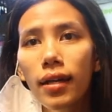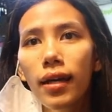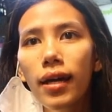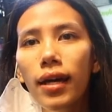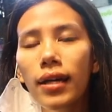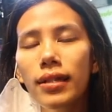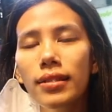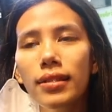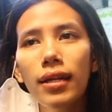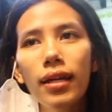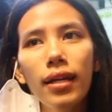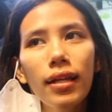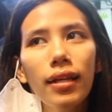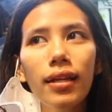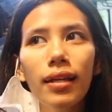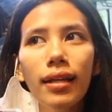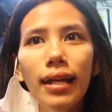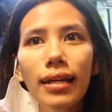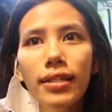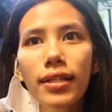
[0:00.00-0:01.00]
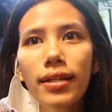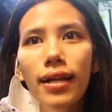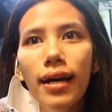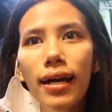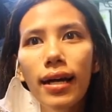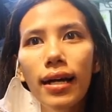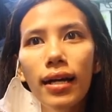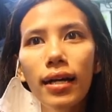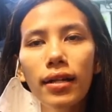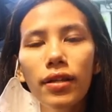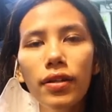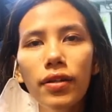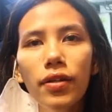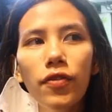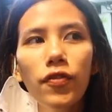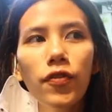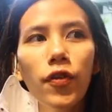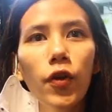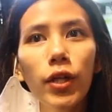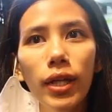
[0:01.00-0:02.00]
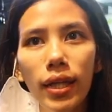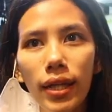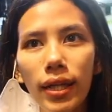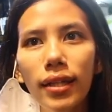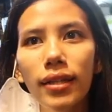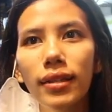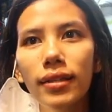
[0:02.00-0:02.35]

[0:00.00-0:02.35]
Yes, okay. In Rashida 14.